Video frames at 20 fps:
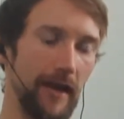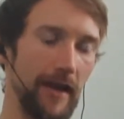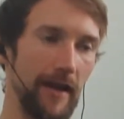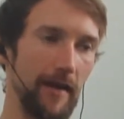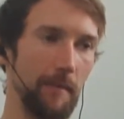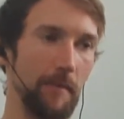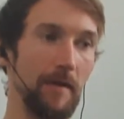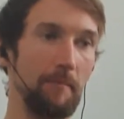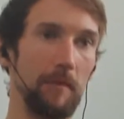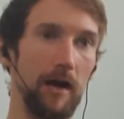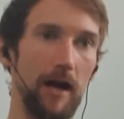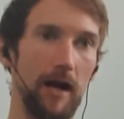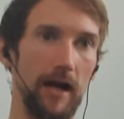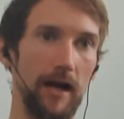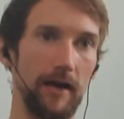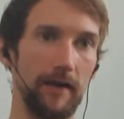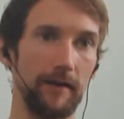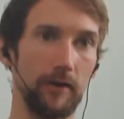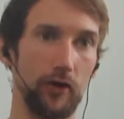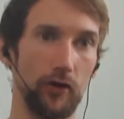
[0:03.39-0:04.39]
in
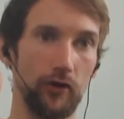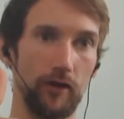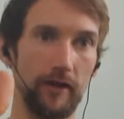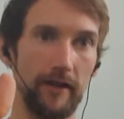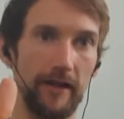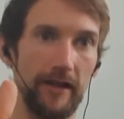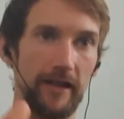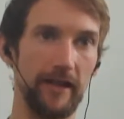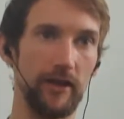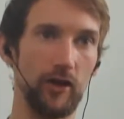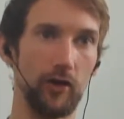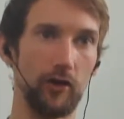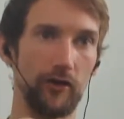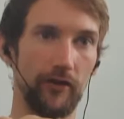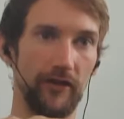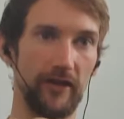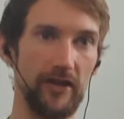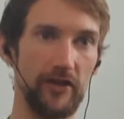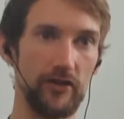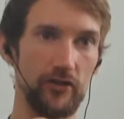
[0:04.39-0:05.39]
my Kundalini yoga
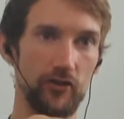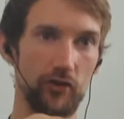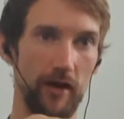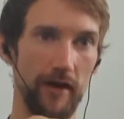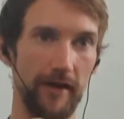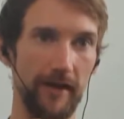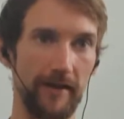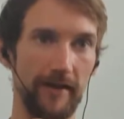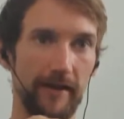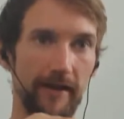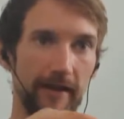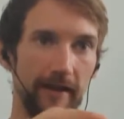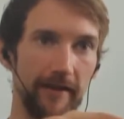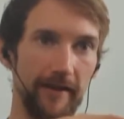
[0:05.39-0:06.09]
teacher training,